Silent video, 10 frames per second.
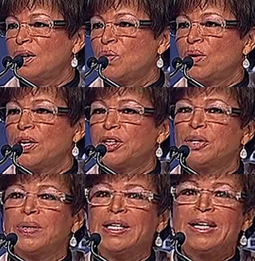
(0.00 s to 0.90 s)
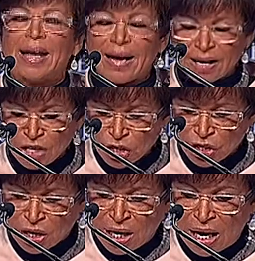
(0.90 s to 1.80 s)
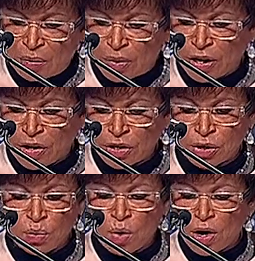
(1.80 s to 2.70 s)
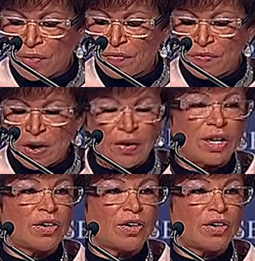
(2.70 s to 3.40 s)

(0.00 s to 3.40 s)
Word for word: we're here to engage, and we're here to work very